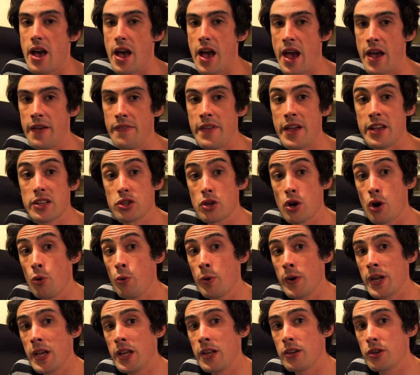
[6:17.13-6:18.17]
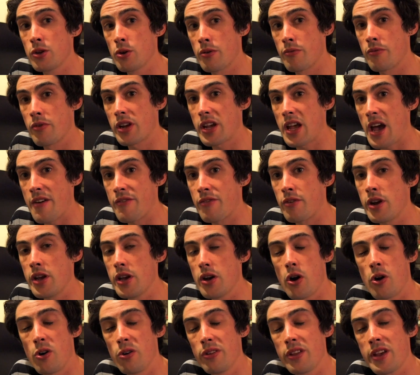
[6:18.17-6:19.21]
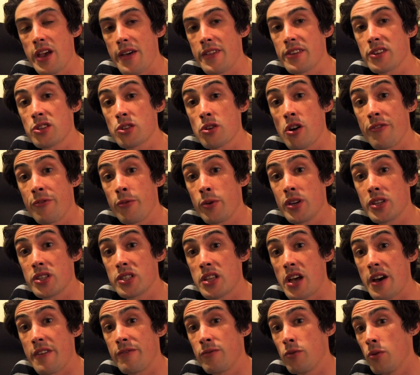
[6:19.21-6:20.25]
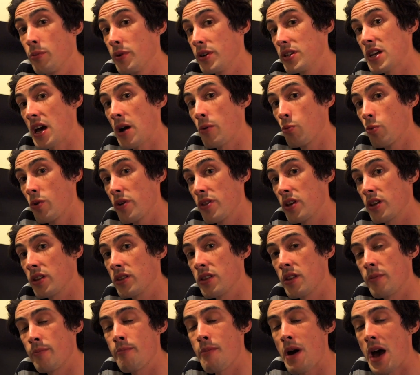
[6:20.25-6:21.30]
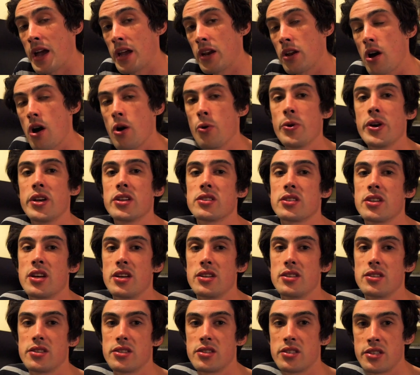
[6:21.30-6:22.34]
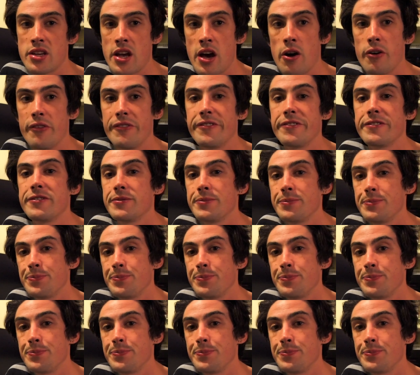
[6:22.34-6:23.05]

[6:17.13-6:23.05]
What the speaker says: And that's all we need to do in recovery. All the other software stuff will be done within the main OS itself.